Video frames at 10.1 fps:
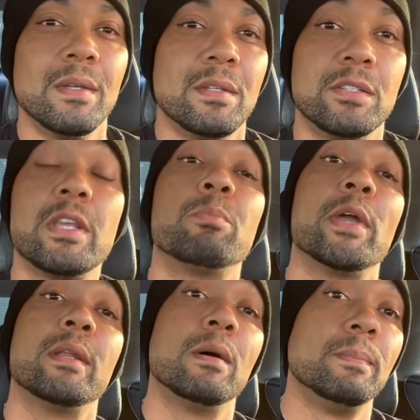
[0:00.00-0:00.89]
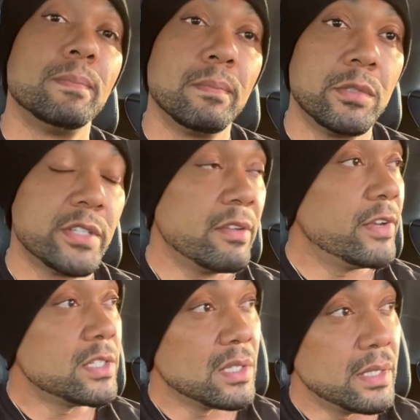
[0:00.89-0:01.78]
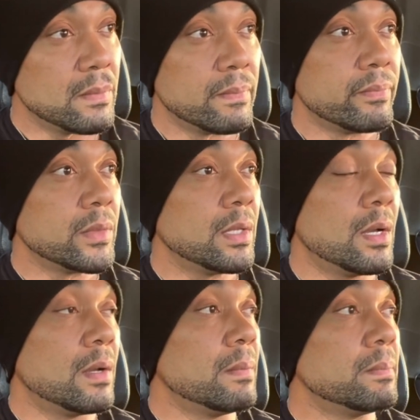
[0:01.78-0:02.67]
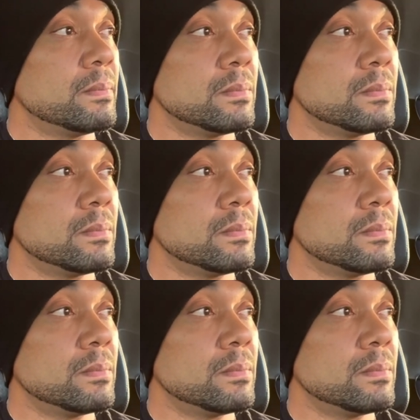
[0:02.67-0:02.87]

Stay prayed up. Stay vigilant. Um,